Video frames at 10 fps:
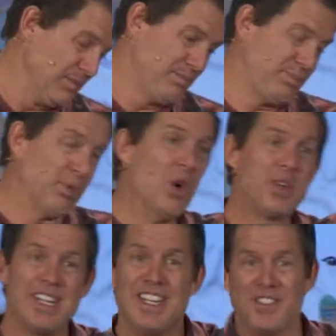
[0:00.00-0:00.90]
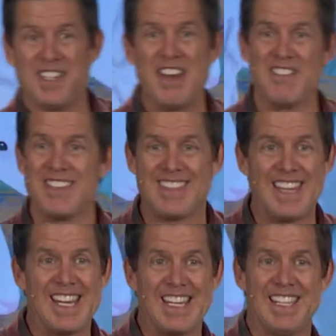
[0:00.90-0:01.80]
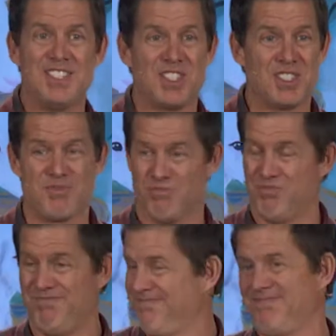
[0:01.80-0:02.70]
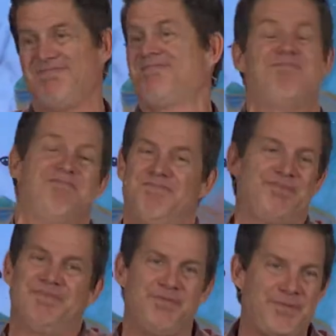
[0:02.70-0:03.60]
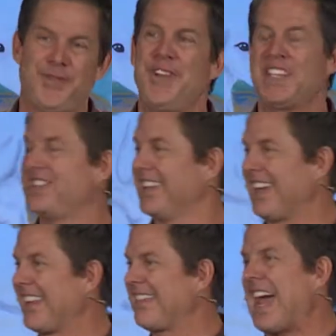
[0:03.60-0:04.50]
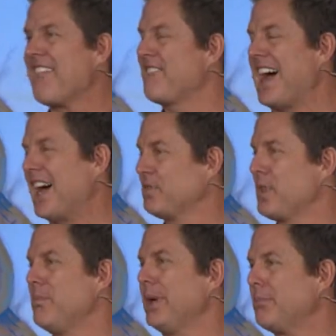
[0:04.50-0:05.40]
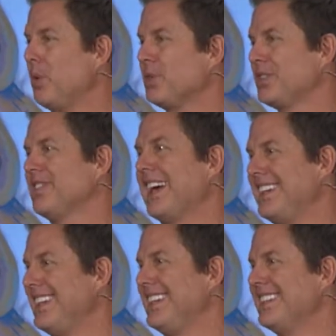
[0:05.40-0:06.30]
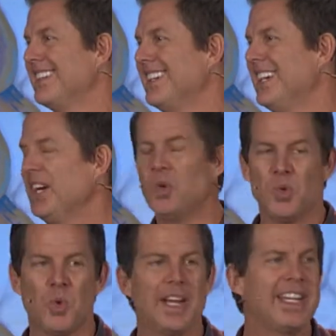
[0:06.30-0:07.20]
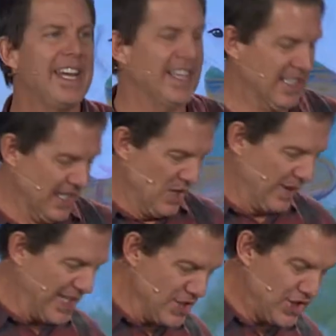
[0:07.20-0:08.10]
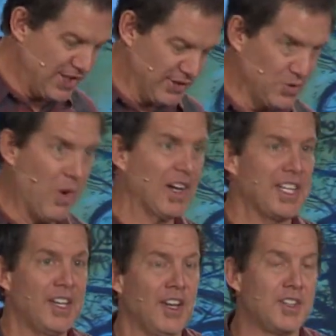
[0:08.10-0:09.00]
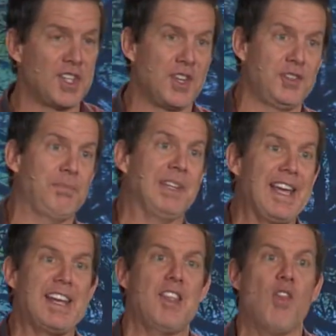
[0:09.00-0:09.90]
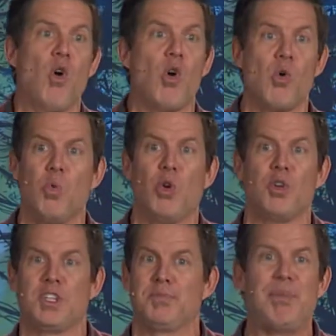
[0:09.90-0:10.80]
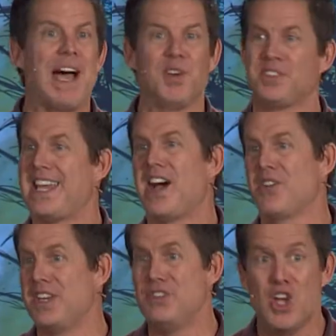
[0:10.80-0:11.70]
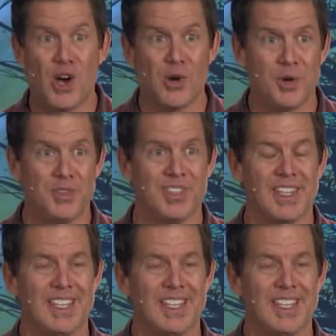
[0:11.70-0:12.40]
brokenness and everything and just fix it like that fast with a big bolt of lightning? Well, why can't, why can't Jesus walk into this planet and the whole world just bows down and knows?